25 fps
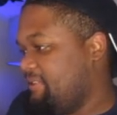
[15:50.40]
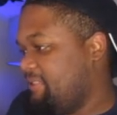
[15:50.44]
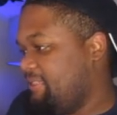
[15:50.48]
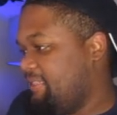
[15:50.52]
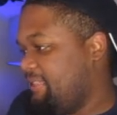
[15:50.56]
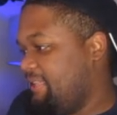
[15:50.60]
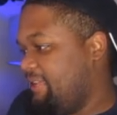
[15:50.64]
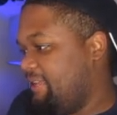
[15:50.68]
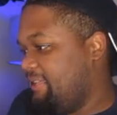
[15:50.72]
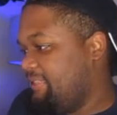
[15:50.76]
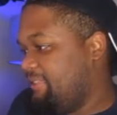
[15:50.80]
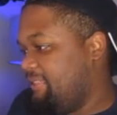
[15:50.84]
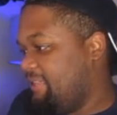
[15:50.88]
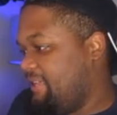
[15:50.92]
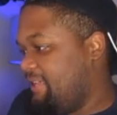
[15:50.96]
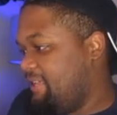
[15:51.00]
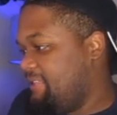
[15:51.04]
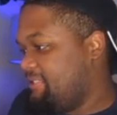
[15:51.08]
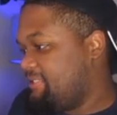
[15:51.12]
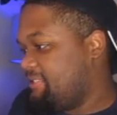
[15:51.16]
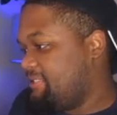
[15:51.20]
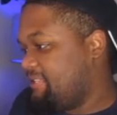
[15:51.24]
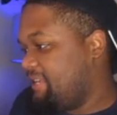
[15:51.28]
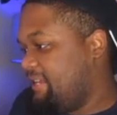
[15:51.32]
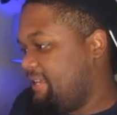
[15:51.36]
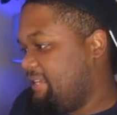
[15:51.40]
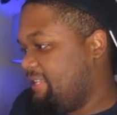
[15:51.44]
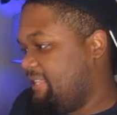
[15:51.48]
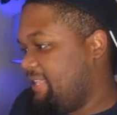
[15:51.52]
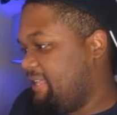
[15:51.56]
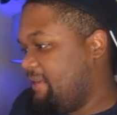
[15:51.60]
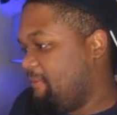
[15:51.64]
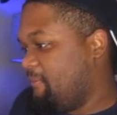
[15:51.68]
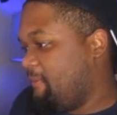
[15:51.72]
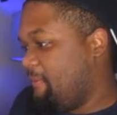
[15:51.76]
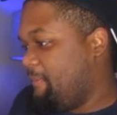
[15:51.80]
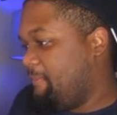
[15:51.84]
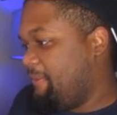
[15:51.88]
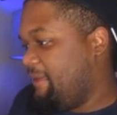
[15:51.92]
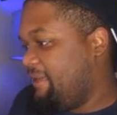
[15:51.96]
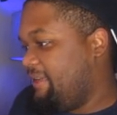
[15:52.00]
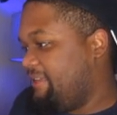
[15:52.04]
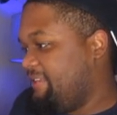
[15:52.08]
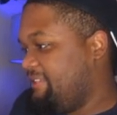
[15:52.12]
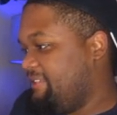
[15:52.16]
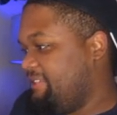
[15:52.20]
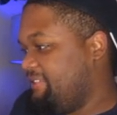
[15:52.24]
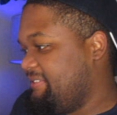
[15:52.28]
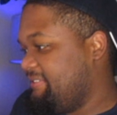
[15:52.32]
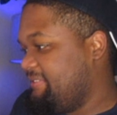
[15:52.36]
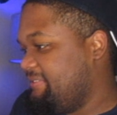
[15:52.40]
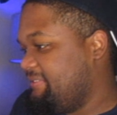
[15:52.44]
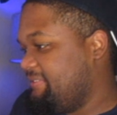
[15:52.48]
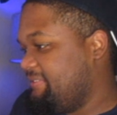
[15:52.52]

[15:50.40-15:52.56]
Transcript: Like that's kind of like with panning.